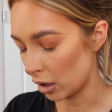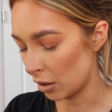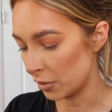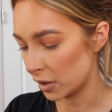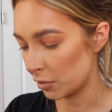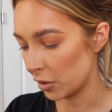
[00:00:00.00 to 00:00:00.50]

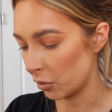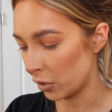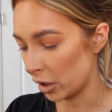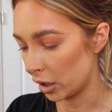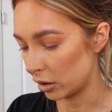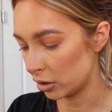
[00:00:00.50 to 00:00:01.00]
It's a bit
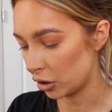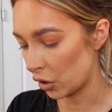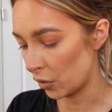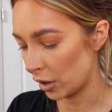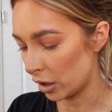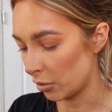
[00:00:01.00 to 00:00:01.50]
weird
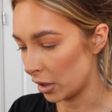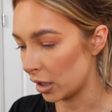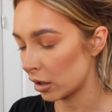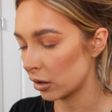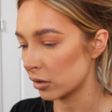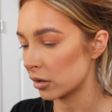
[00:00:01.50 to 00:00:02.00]
shooting at the
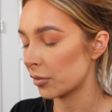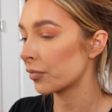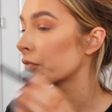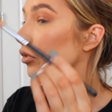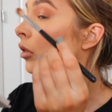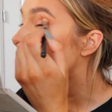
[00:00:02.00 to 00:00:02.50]
minute because
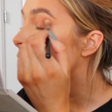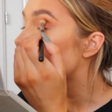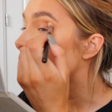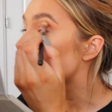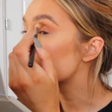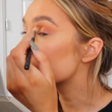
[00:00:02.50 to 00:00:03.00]

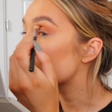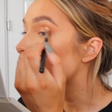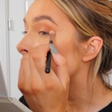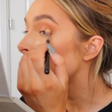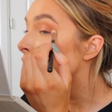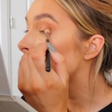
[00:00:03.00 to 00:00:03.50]

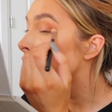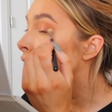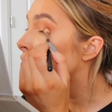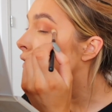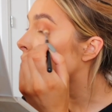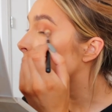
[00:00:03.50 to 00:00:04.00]
obviously
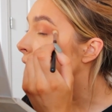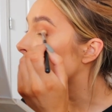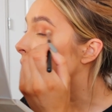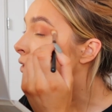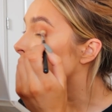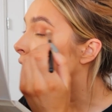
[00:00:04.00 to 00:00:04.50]
not being
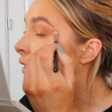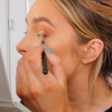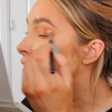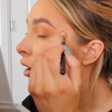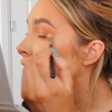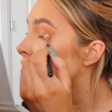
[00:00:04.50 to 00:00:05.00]
able to go
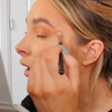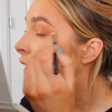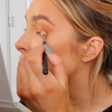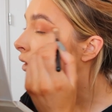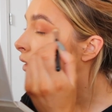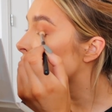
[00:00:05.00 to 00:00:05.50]

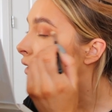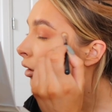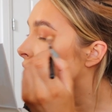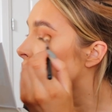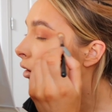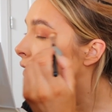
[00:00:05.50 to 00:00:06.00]
outside,
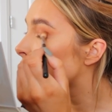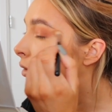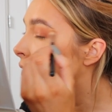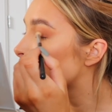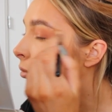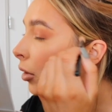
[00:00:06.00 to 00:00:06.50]

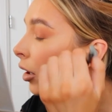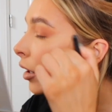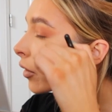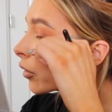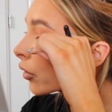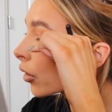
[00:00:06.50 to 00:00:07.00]
my
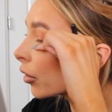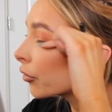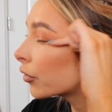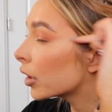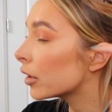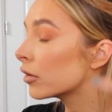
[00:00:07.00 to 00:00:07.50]
Instagram
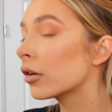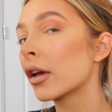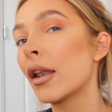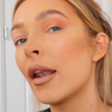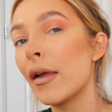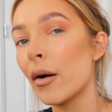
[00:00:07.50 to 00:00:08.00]
feeds look
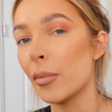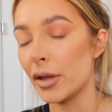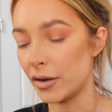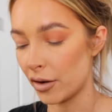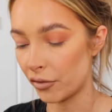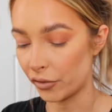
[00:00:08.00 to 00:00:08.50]
a little
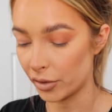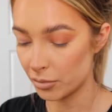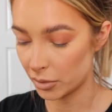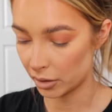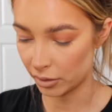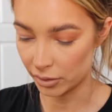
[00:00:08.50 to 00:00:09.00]
bit
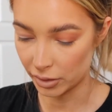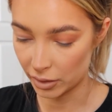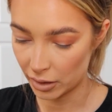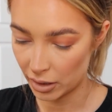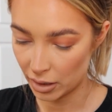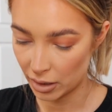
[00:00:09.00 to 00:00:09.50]
different because